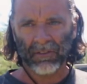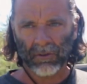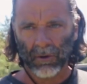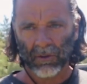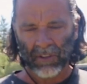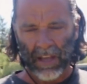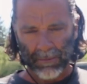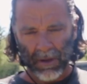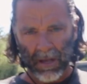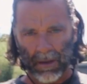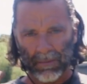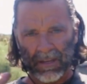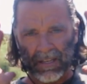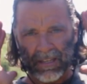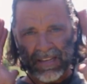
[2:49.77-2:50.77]
So as I'm
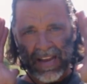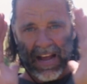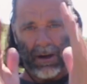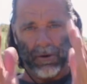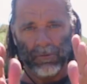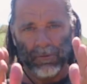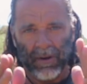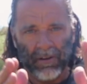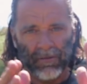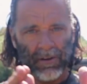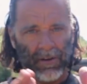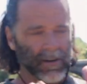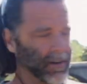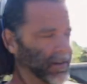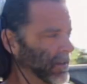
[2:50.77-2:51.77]
coming
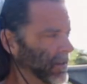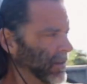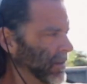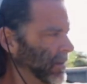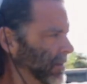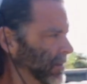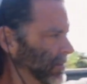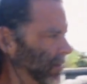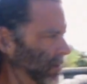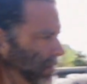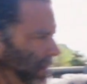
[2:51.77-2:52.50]
downriver, the